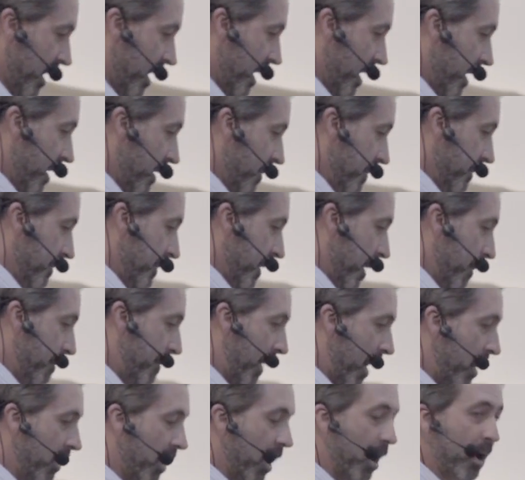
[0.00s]

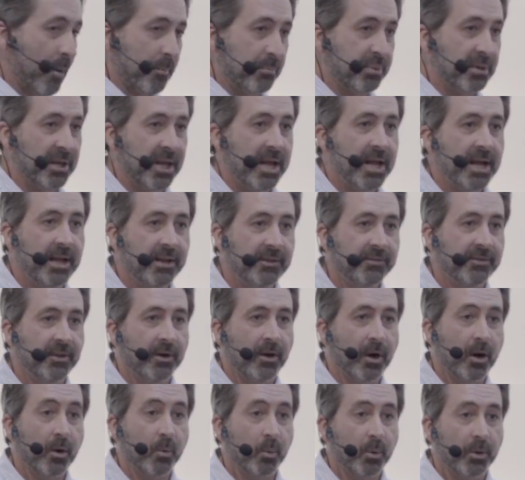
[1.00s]
about our plans
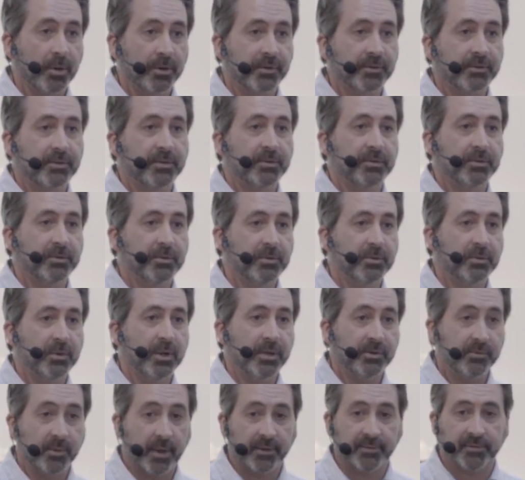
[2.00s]
and our work to
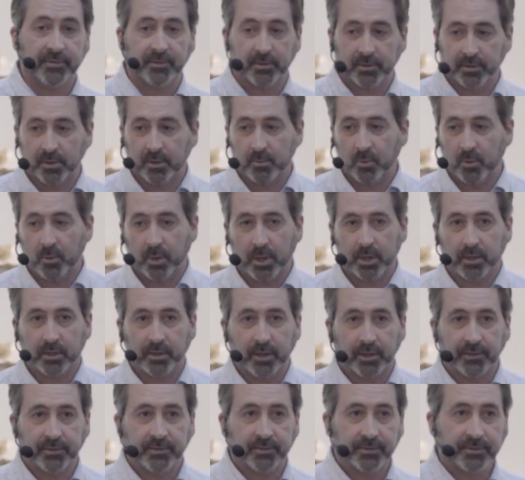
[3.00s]
address the global water
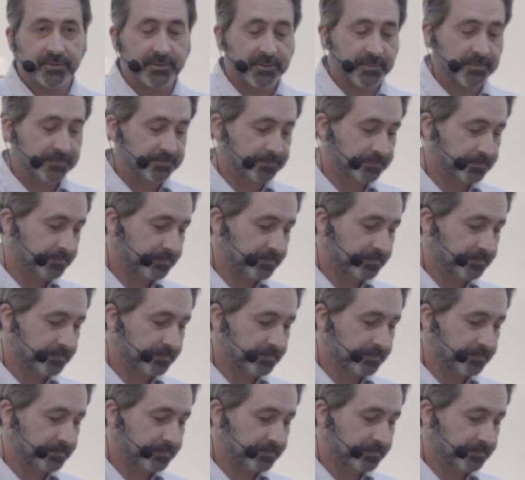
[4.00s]
crisis.